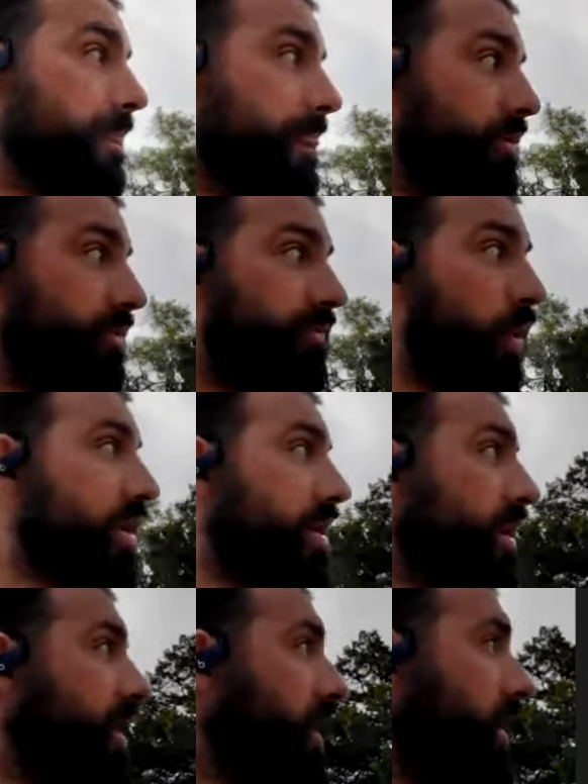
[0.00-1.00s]
4,
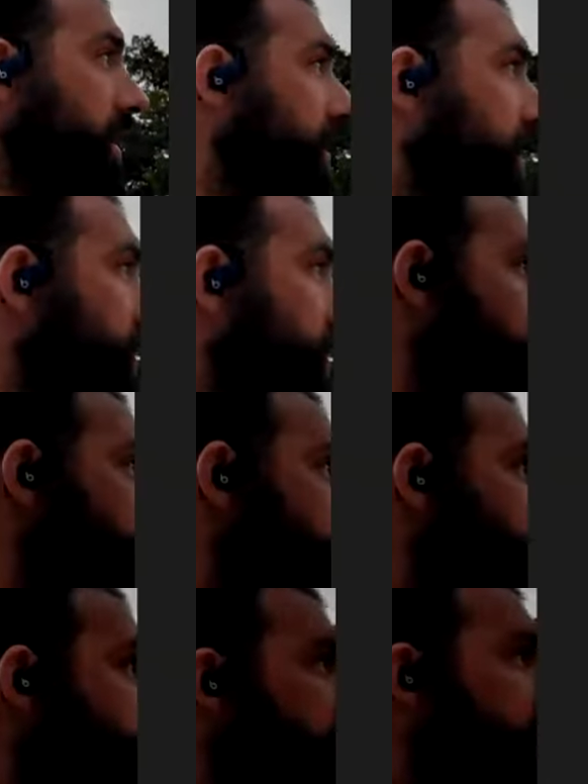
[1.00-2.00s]
3,
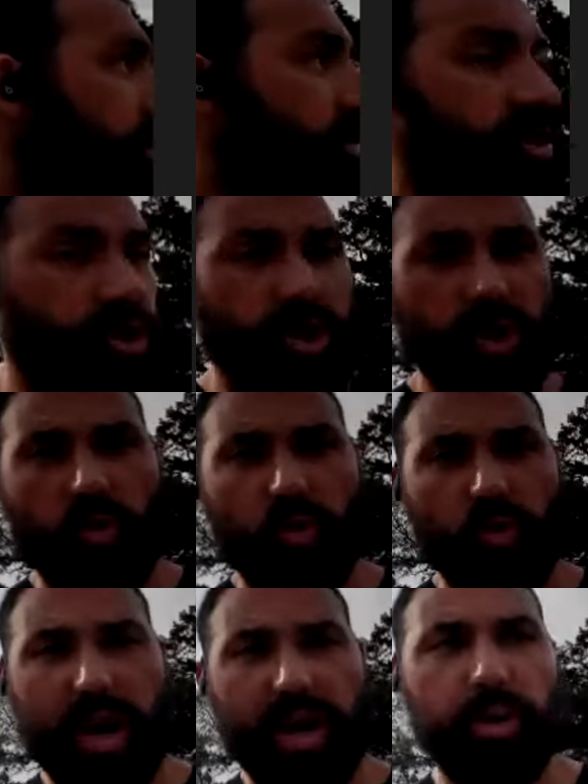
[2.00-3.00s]
2,
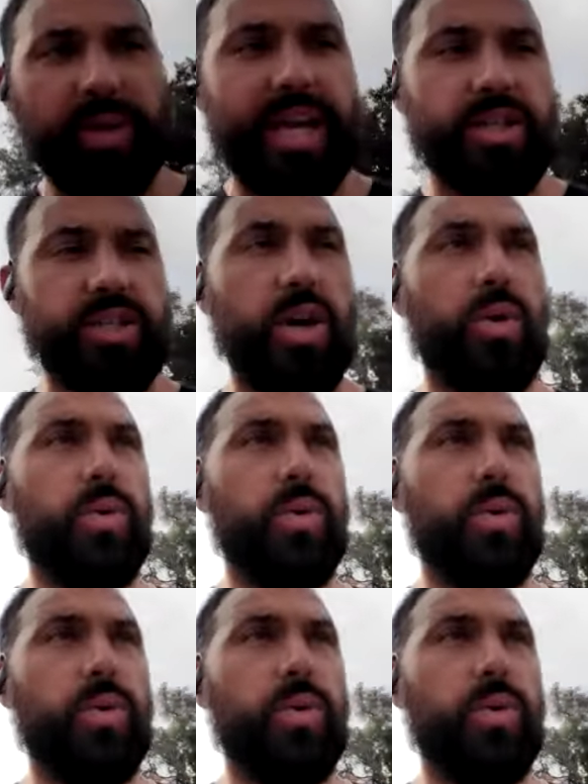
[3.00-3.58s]
regular planks, go.